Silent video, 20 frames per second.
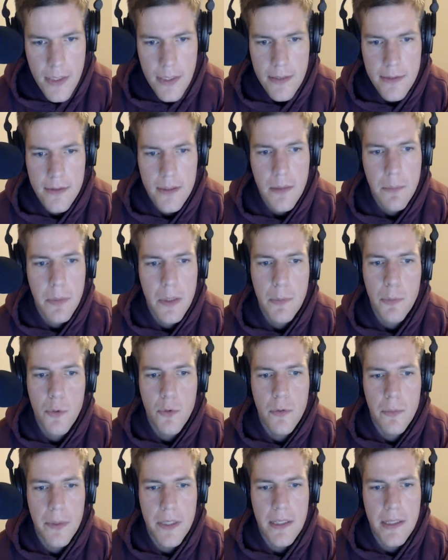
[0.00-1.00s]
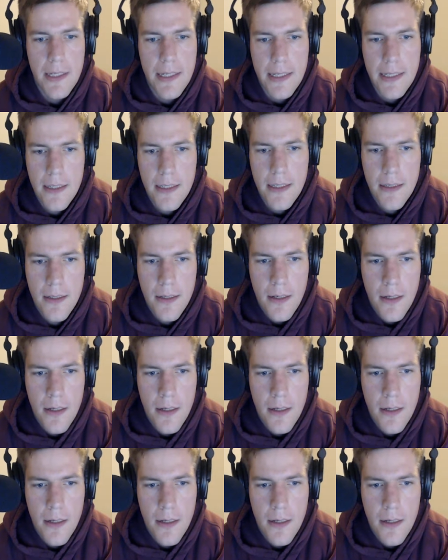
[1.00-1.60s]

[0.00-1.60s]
some people will be like,